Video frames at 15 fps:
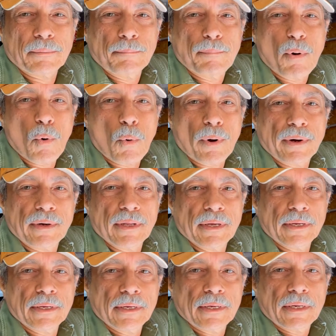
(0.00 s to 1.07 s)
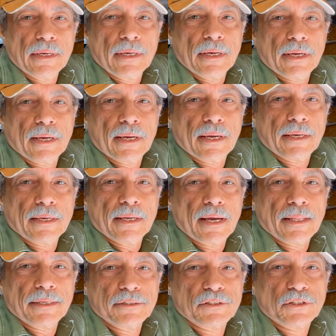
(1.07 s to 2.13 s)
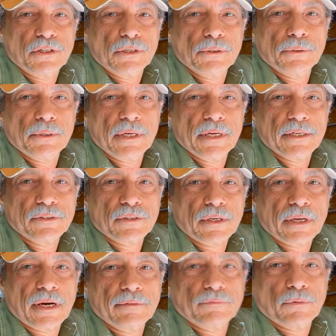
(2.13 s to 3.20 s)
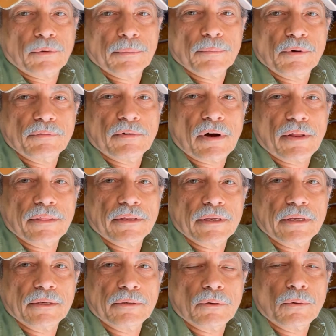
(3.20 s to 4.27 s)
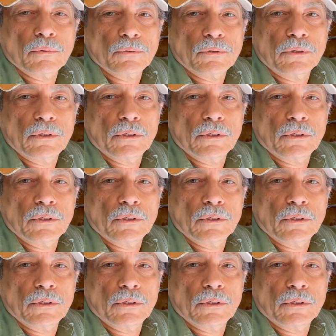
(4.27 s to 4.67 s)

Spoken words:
board, and there's glue here, so I'm gonna have to remove all the old